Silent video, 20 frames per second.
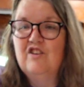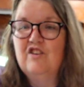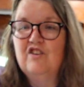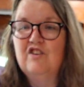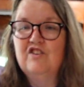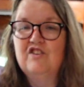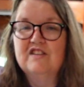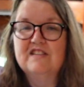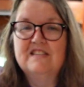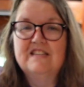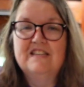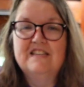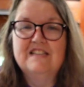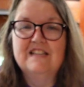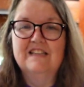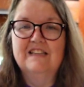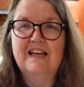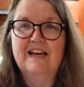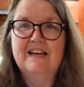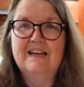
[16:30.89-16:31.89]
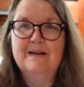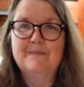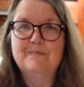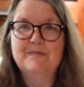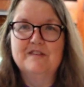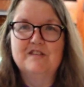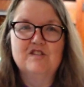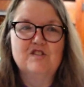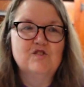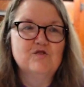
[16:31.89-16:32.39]
You just need to line up
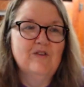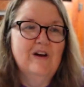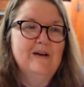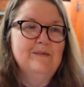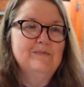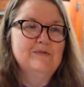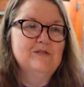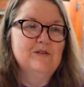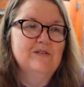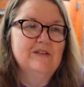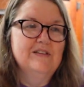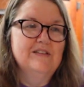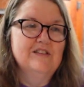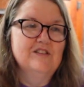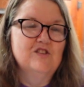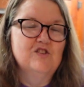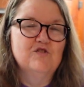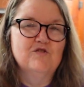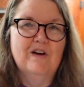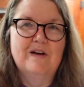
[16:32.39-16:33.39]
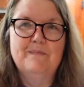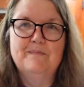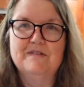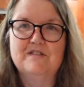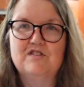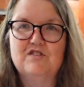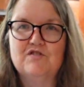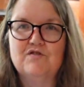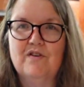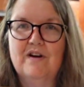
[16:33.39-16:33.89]
the stripe so that the stripe
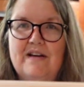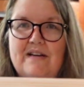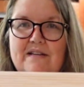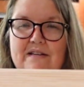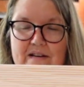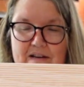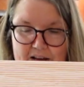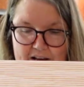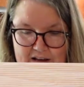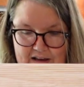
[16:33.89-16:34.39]
is straight.